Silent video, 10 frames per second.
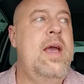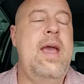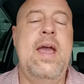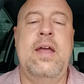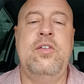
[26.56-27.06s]

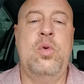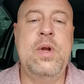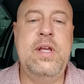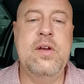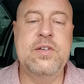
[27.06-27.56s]
And
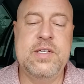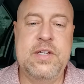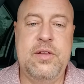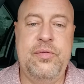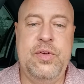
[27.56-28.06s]
20 years
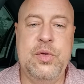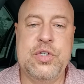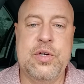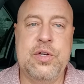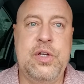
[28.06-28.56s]
into the
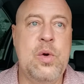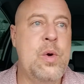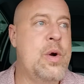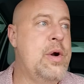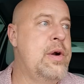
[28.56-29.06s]
future,
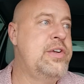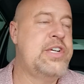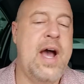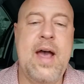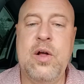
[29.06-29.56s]
your
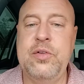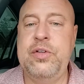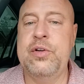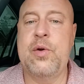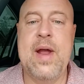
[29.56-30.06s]
child,
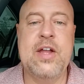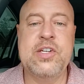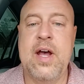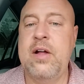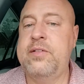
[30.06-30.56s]
your
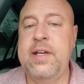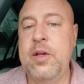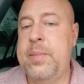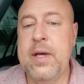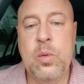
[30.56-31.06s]
grandchild, take
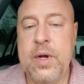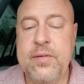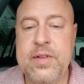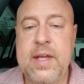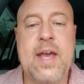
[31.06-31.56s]
your pick,
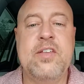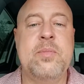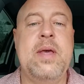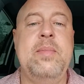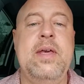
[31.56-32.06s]
whatever the case
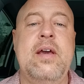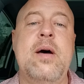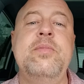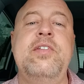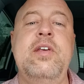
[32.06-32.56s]
may be,
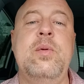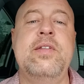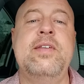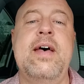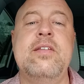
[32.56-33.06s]
comes to you
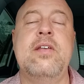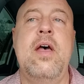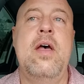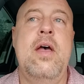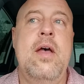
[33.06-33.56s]
and says,
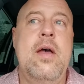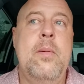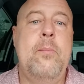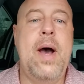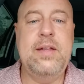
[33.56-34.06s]

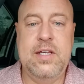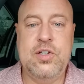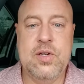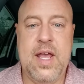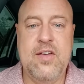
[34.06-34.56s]
my
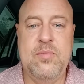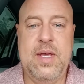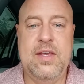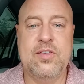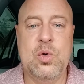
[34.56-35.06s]
teacher gave
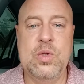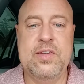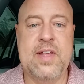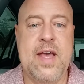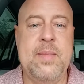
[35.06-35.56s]
me a school
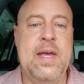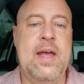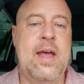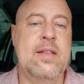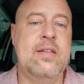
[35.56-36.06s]
assignment,
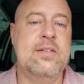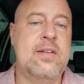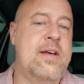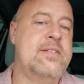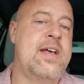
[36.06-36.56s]
and this
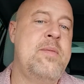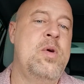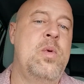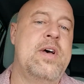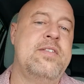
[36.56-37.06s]

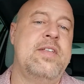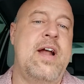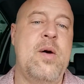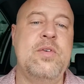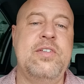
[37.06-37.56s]
assignment was that
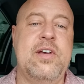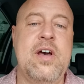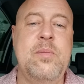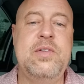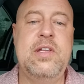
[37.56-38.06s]
I was to
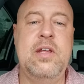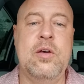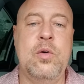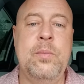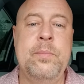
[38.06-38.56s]
come to
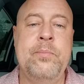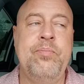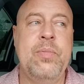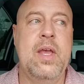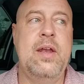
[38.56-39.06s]
you
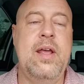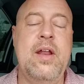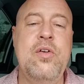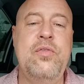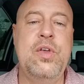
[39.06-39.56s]
and
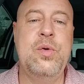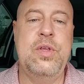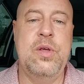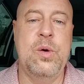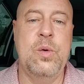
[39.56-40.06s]
interview
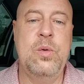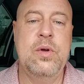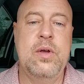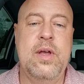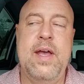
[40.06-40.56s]
you
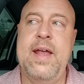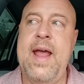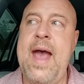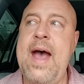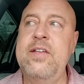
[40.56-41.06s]
and
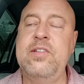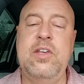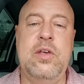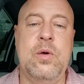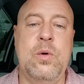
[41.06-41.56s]
ask
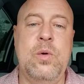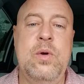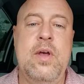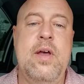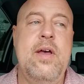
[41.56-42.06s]
you
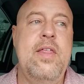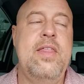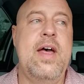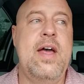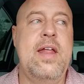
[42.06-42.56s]

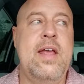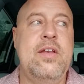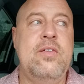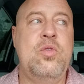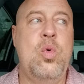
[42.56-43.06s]
that
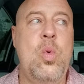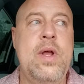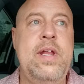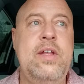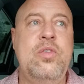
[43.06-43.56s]
in
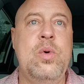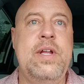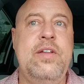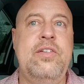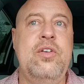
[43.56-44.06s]

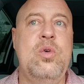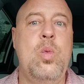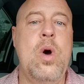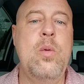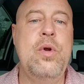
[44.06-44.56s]
2022,
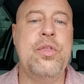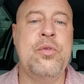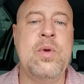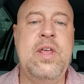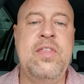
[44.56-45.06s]
what were
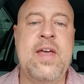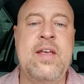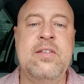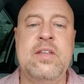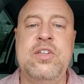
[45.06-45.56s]
three
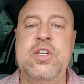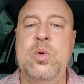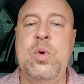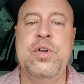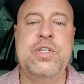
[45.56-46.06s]
things that you
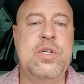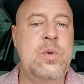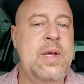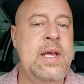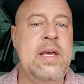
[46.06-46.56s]
were
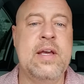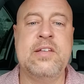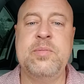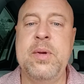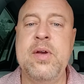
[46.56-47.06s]
doing,
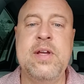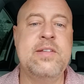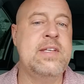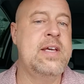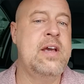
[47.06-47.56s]

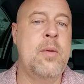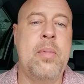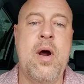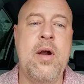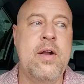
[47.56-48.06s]
experiencing, a
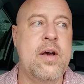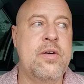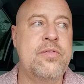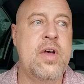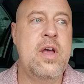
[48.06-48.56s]
part of,